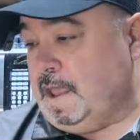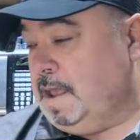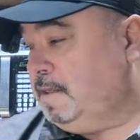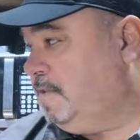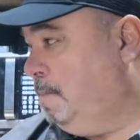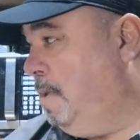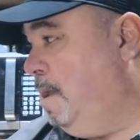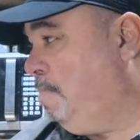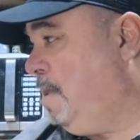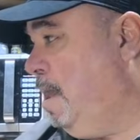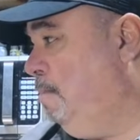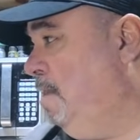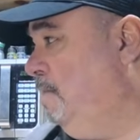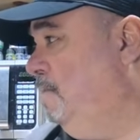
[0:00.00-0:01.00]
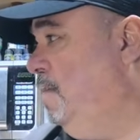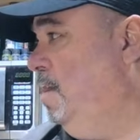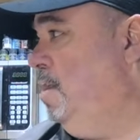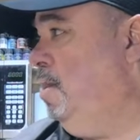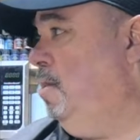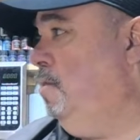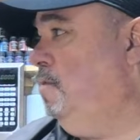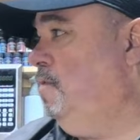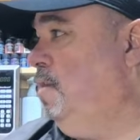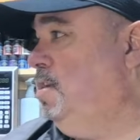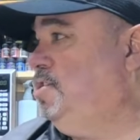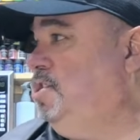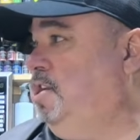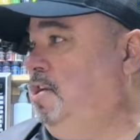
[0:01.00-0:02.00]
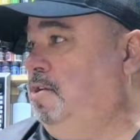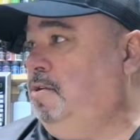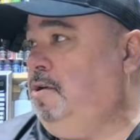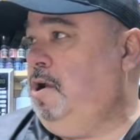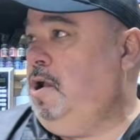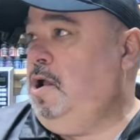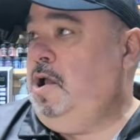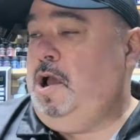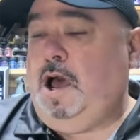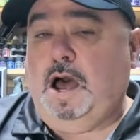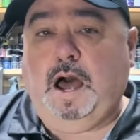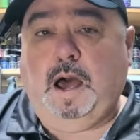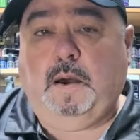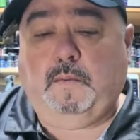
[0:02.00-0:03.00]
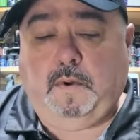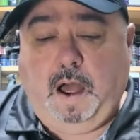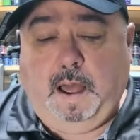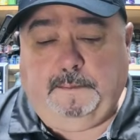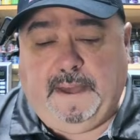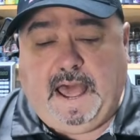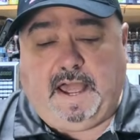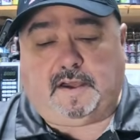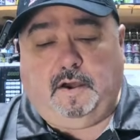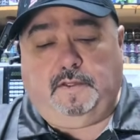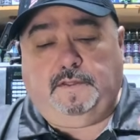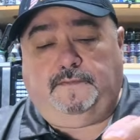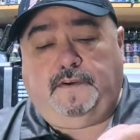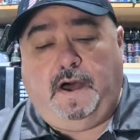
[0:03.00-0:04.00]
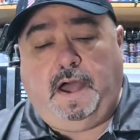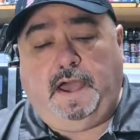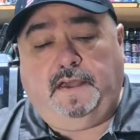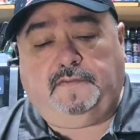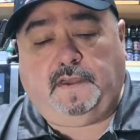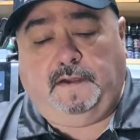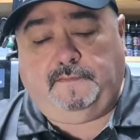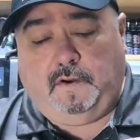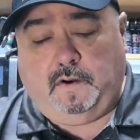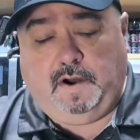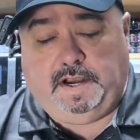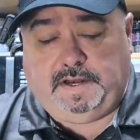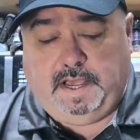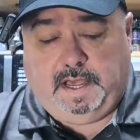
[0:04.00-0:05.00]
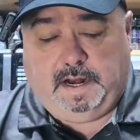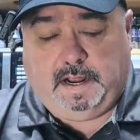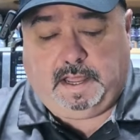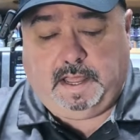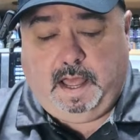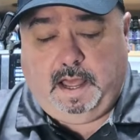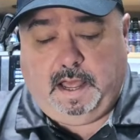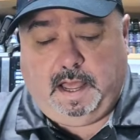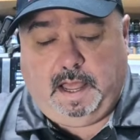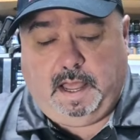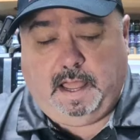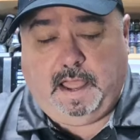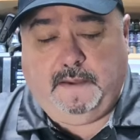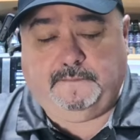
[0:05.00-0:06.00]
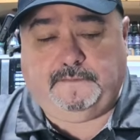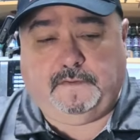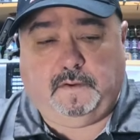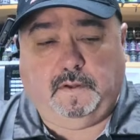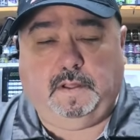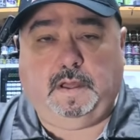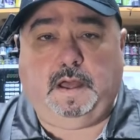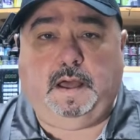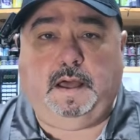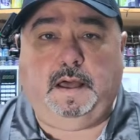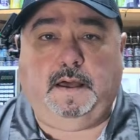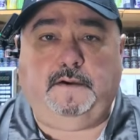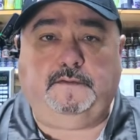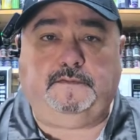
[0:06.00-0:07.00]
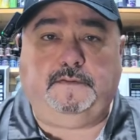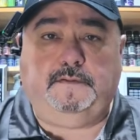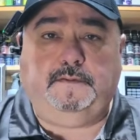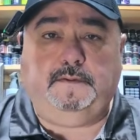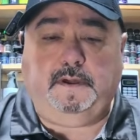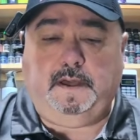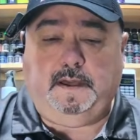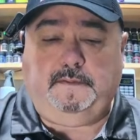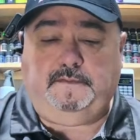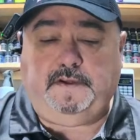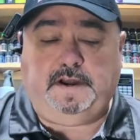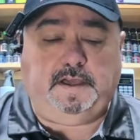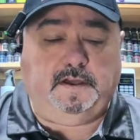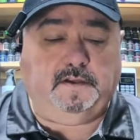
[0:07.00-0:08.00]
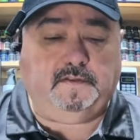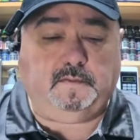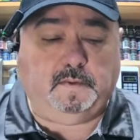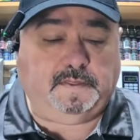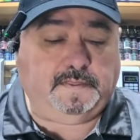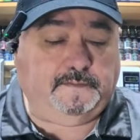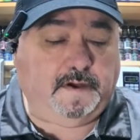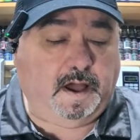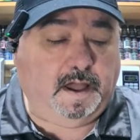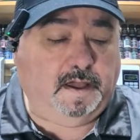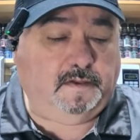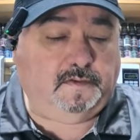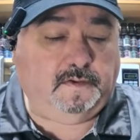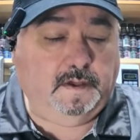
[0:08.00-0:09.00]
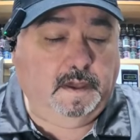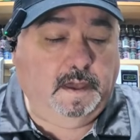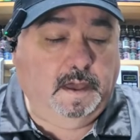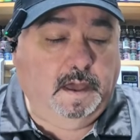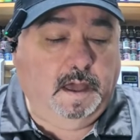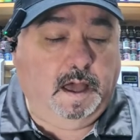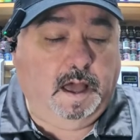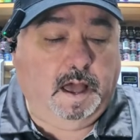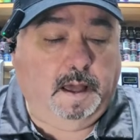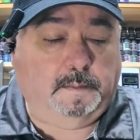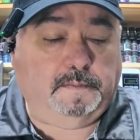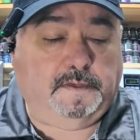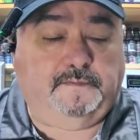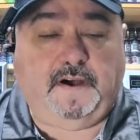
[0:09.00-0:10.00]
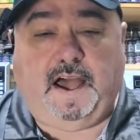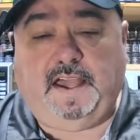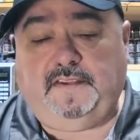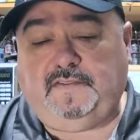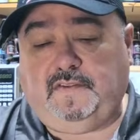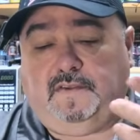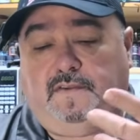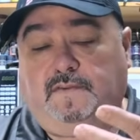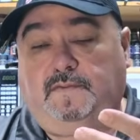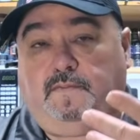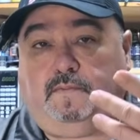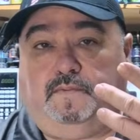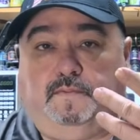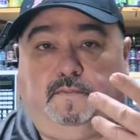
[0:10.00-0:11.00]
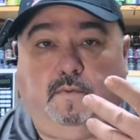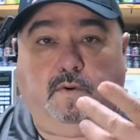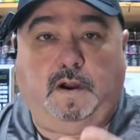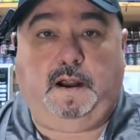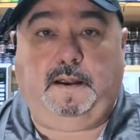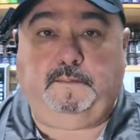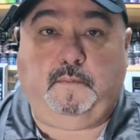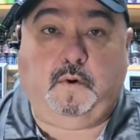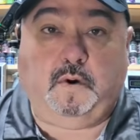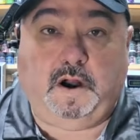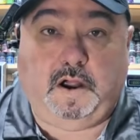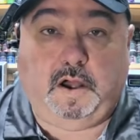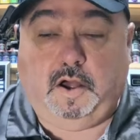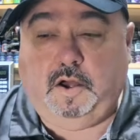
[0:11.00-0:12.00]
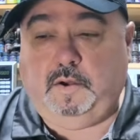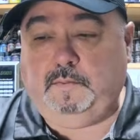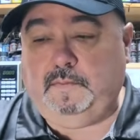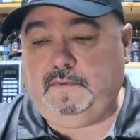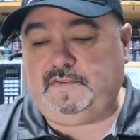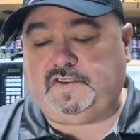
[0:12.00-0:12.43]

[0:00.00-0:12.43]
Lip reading: Some upcoming videos this year. I'm back on the vise. I've already done a handful of videos with the vise. The vise is where I'm more at home.